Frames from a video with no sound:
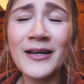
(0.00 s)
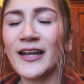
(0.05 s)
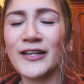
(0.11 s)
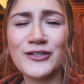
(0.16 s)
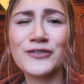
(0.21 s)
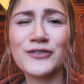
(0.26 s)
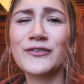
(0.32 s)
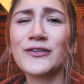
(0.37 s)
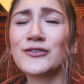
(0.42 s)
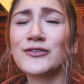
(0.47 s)
and it
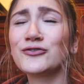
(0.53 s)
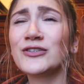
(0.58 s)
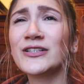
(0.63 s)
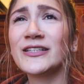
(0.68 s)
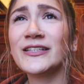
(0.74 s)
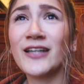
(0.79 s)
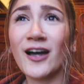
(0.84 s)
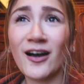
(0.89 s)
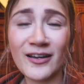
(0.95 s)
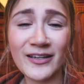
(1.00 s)
just feels
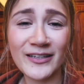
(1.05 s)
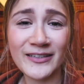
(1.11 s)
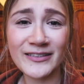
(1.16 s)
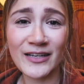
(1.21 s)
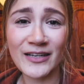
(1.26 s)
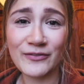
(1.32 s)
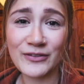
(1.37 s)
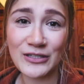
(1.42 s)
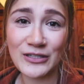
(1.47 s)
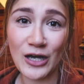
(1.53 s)
really nice
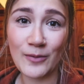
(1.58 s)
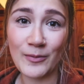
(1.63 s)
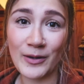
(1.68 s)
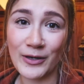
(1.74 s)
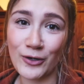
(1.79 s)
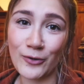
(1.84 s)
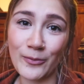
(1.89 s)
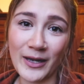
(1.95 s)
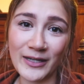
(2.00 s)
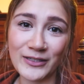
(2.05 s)
every time I
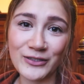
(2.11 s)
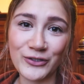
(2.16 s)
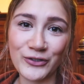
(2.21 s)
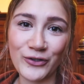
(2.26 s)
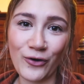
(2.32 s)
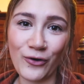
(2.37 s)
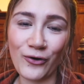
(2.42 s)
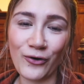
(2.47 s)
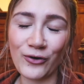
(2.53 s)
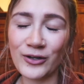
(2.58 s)
go back to
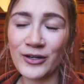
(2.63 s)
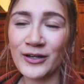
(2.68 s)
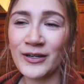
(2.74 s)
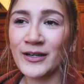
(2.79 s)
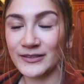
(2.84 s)
York.